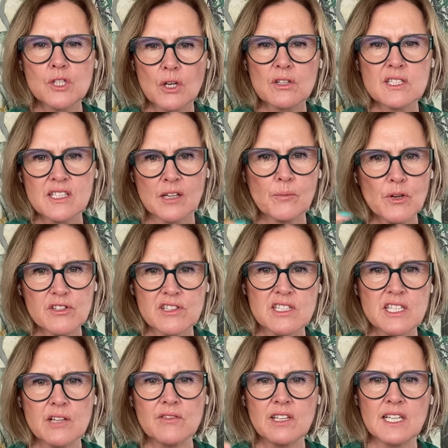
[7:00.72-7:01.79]
toxic
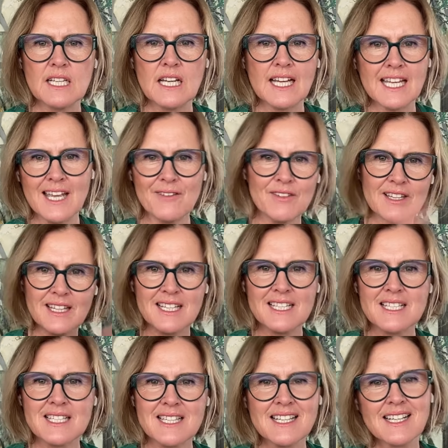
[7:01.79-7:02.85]
positivity, like
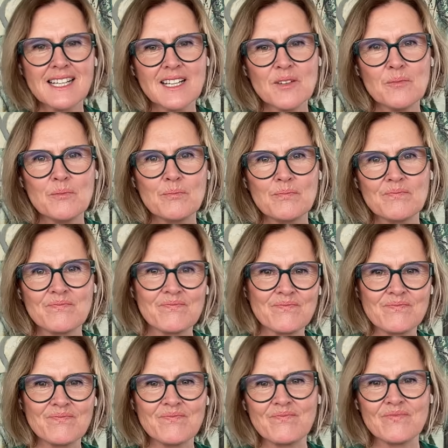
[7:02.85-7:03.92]
everything's
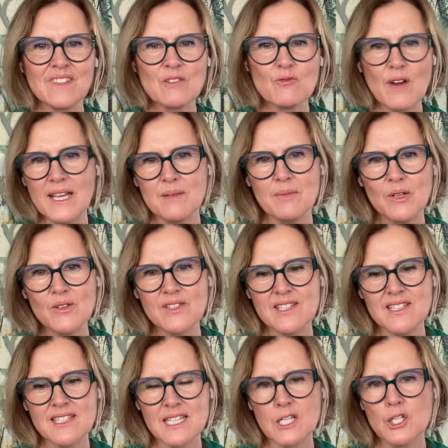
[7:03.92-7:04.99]
rainbows
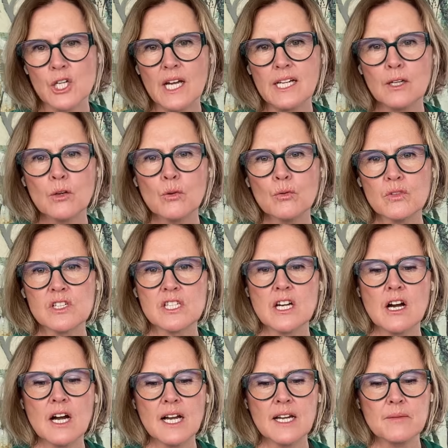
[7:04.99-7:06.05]
and sunshine all the
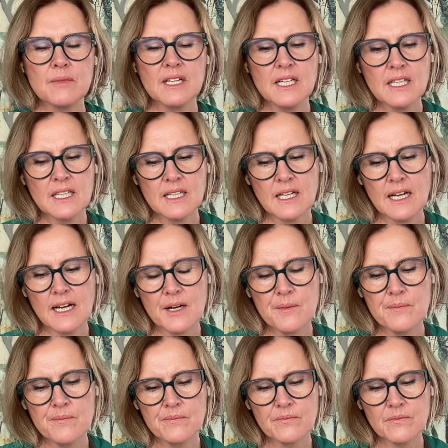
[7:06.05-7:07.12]
time.
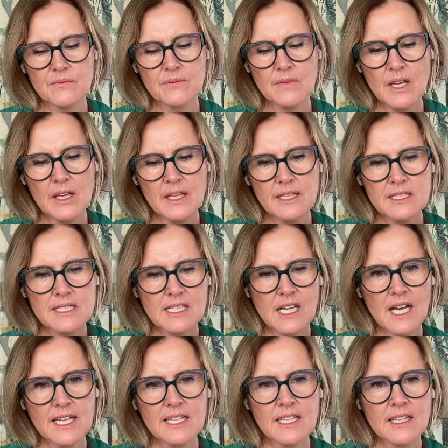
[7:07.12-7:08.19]
It's
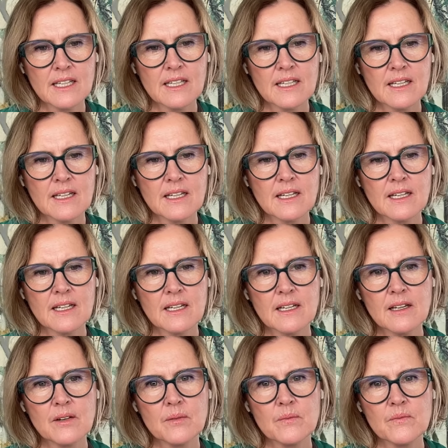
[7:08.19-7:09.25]
like
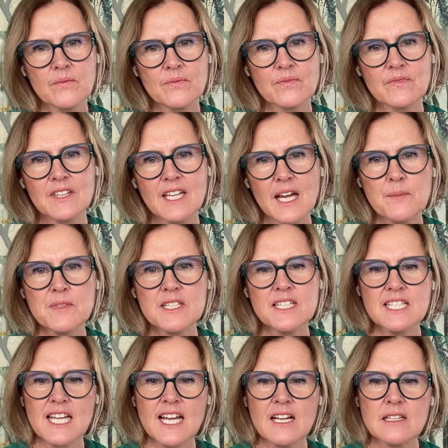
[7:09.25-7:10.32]
the ups
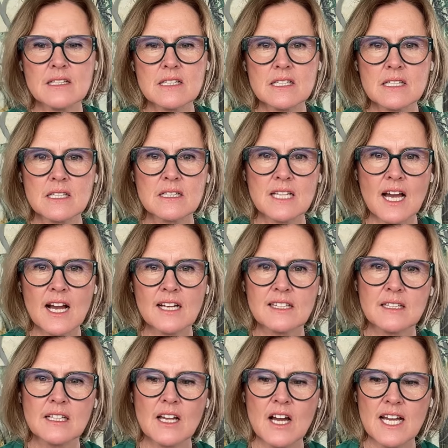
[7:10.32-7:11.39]
and downs, the dark,
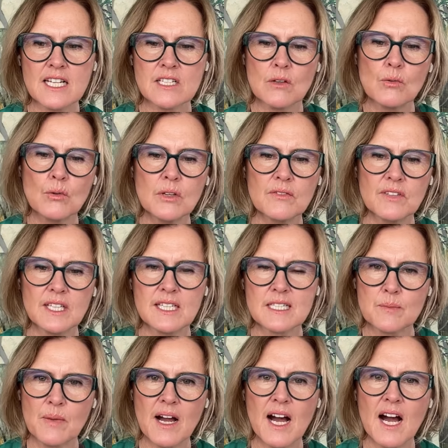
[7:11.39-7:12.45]
the light, all of it
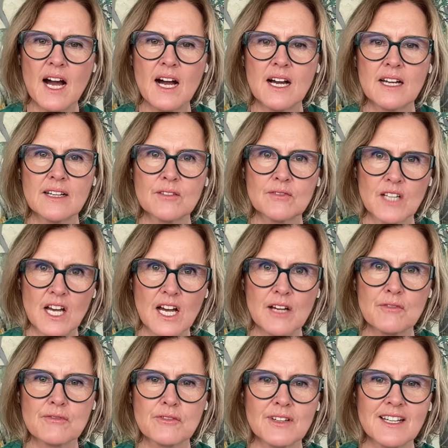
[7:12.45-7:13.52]
is part of
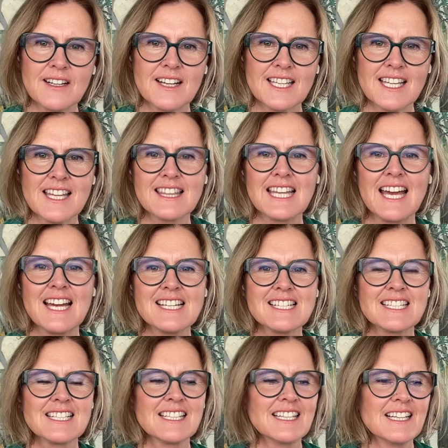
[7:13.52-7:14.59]
life. And I get that.